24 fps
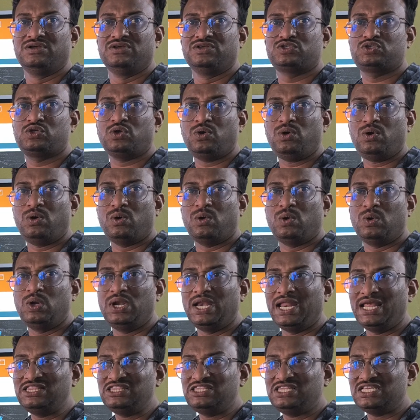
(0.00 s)
So
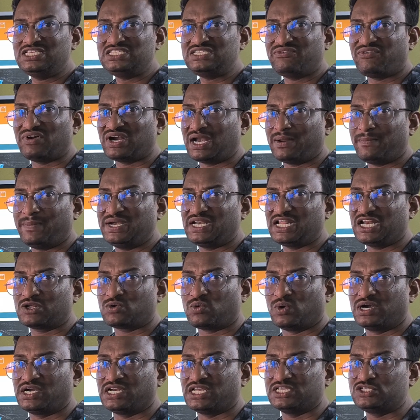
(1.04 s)
length is fundamental
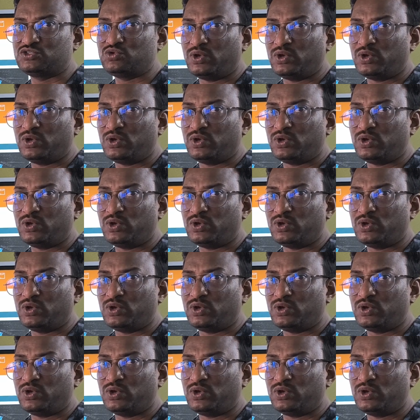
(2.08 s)
quantity.